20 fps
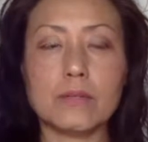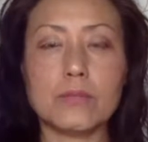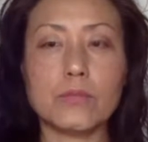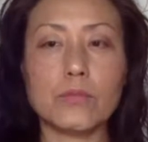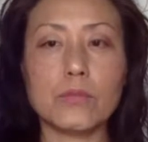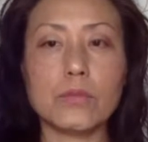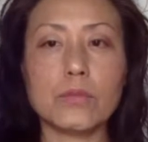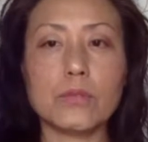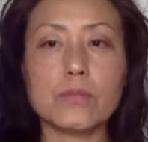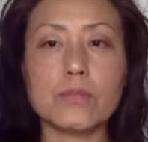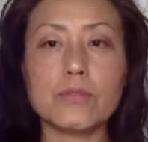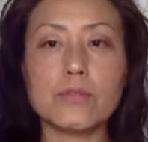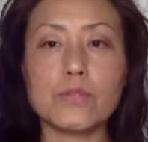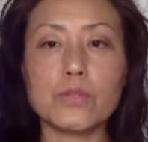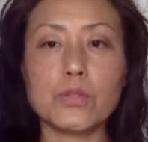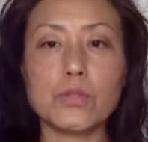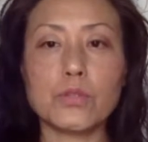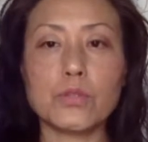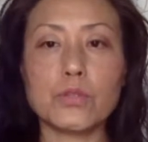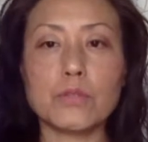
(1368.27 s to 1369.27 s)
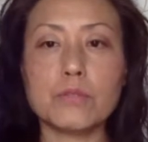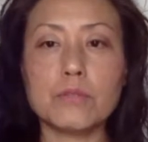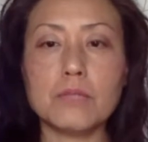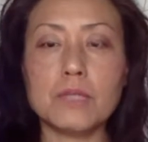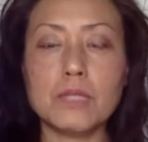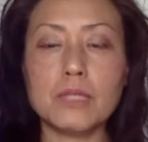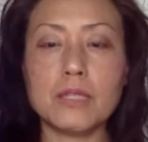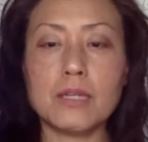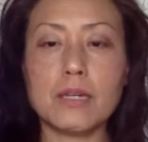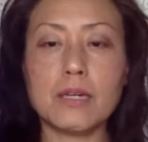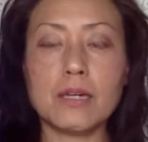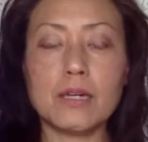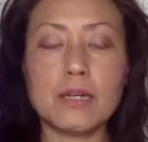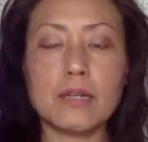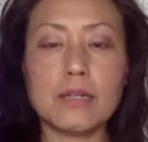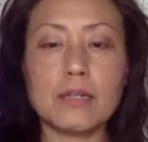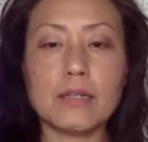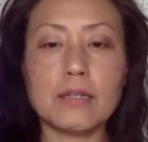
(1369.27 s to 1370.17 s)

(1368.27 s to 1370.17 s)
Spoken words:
world of social media